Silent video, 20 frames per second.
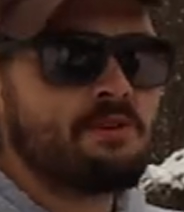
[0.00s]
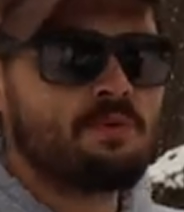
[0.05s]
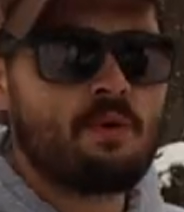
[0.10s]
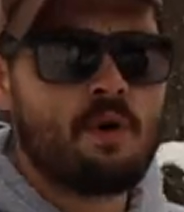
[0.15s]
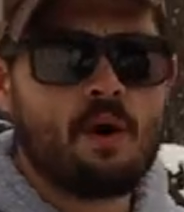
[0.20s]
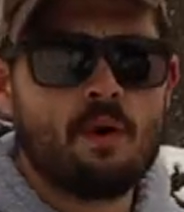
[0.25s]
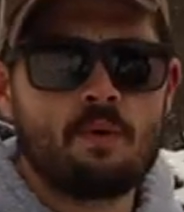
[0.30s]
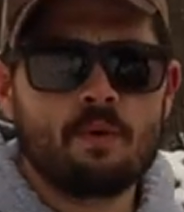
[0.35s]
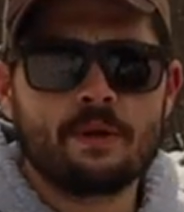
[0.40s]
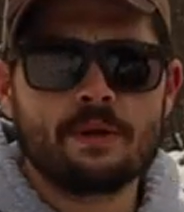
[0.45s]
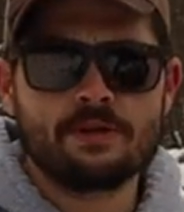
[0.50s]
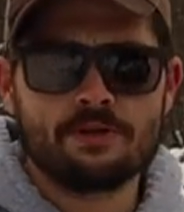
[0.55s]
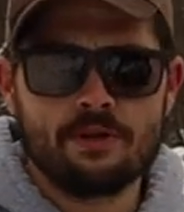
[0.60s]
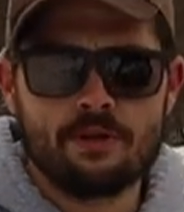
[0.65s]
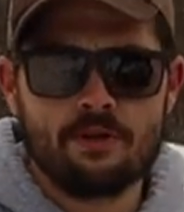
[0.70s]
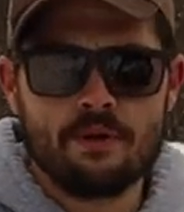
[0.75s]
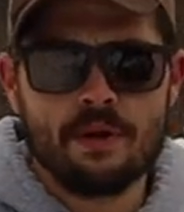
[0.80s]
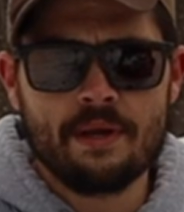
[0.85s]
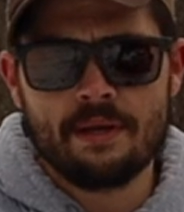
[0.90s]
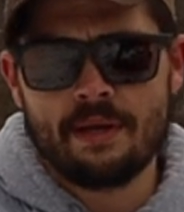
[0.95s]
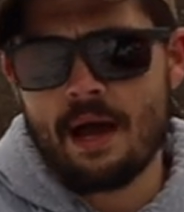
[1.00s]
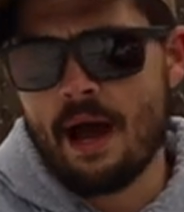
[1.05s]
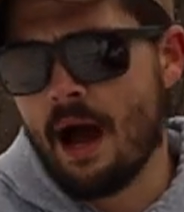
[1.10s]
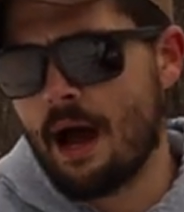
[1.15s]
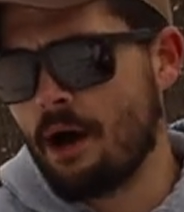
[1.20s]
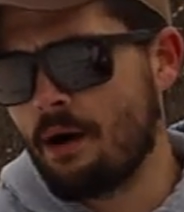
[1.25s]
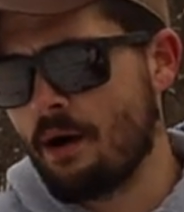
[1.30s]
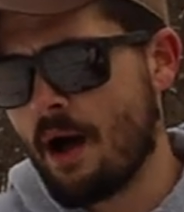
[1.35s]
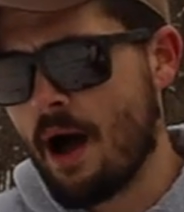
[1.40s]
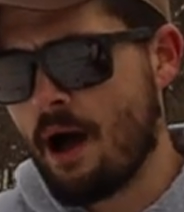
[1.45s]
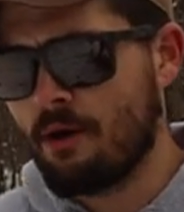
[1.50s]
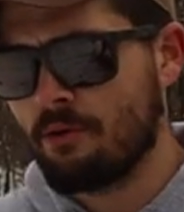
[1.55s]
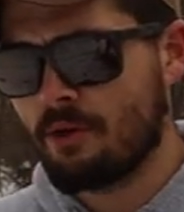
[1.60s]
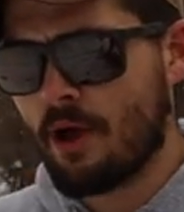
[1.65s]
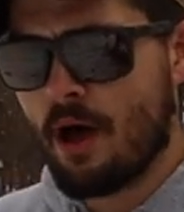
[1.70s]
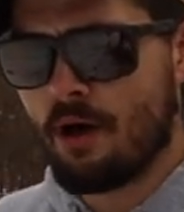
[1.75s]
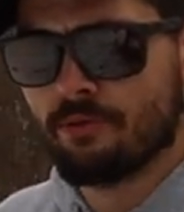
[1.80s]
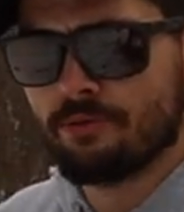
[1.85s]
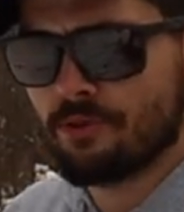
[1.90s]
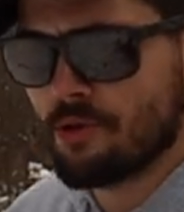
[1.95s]
you all want to do it, I'll I'll,
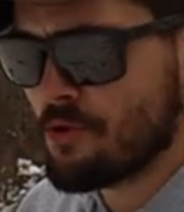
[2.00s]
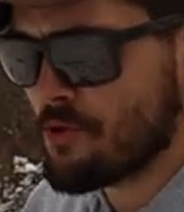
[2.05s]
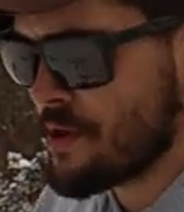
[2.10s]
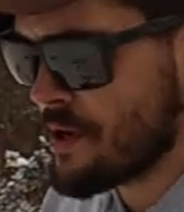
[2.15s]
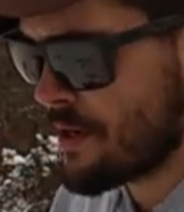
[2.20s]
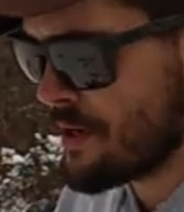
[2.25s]
I'll do